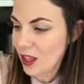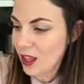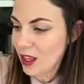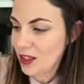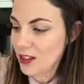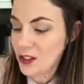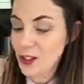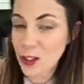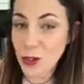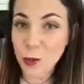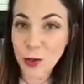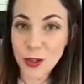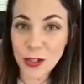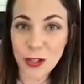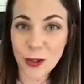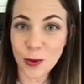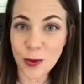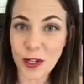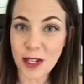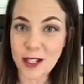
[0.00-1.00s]
it's super,
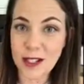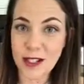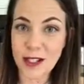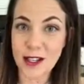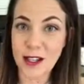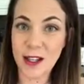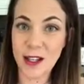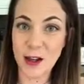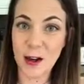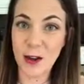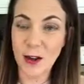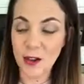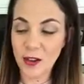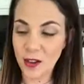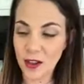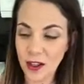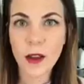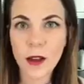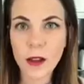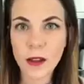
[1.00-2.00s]
super easy to do.
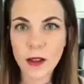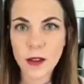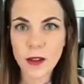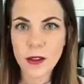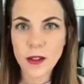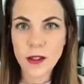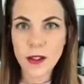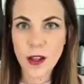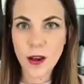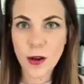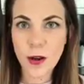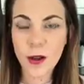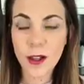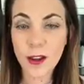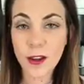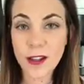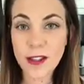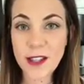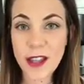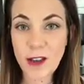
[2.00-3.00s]
So
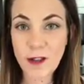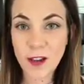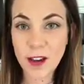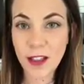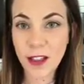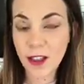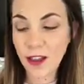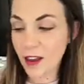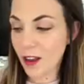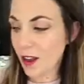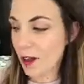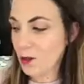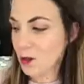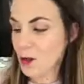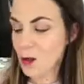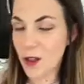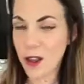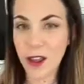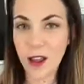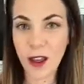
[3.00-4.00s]
here's everything it comes
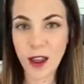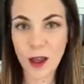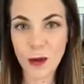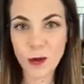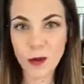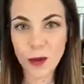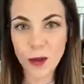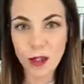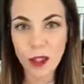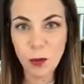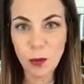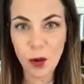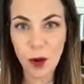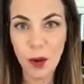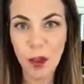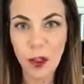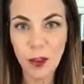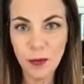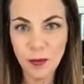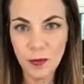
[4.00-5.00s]
with. It comes with the
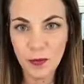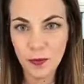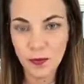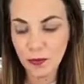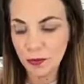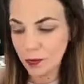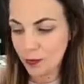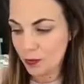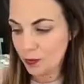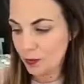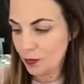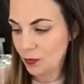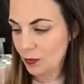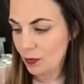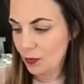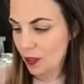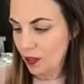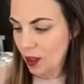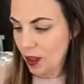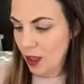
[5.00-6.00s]
bowl,
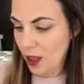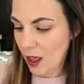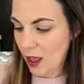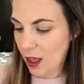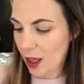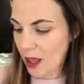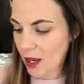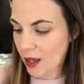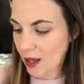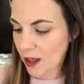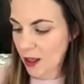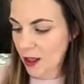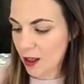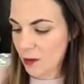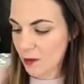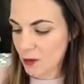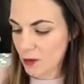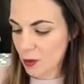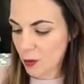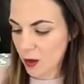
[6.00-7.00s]
and it
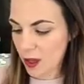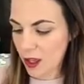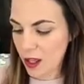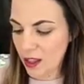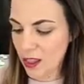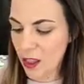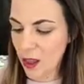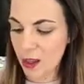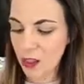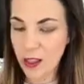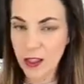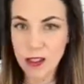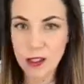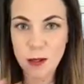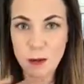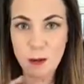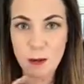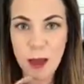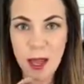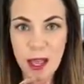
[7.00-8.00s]
comes with this
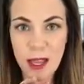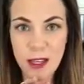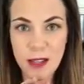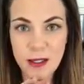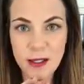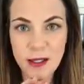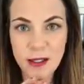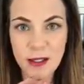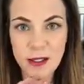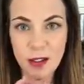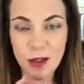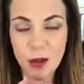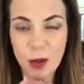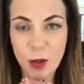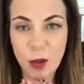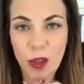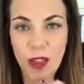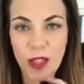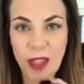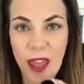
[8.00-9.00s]
base
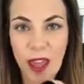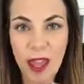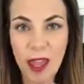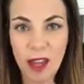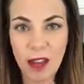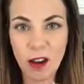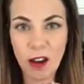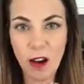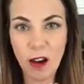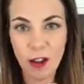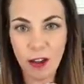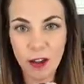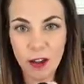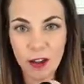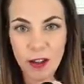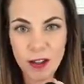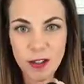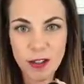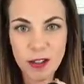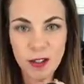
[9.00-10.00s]
with 8
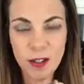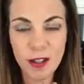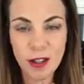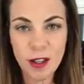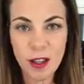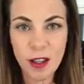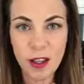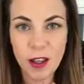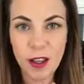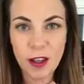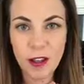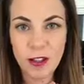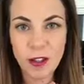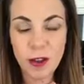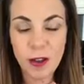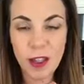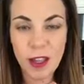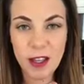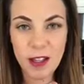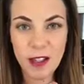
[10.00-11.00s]
collars.
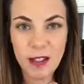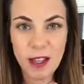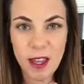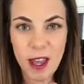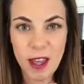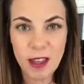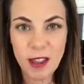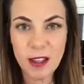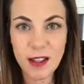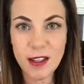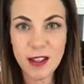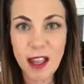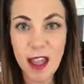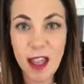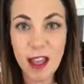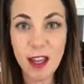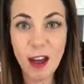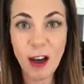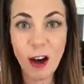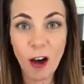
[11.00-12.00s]
So they say these
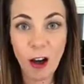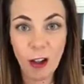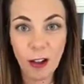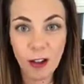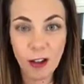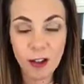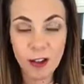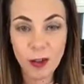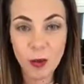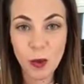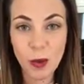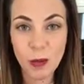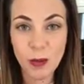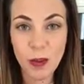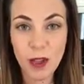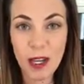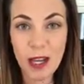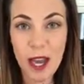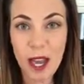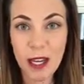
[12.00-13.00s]
8 collars will
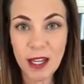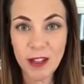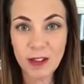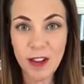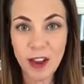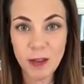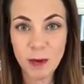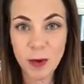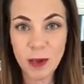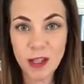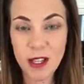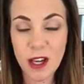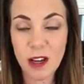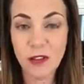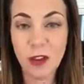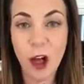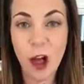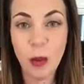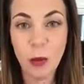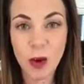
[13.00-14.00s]
fit 95% of
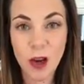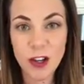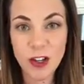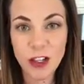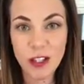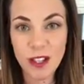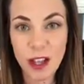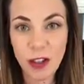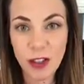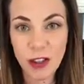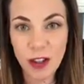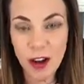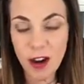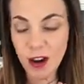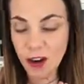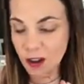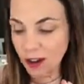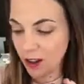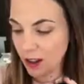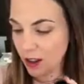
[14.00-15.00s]
all brushes out there.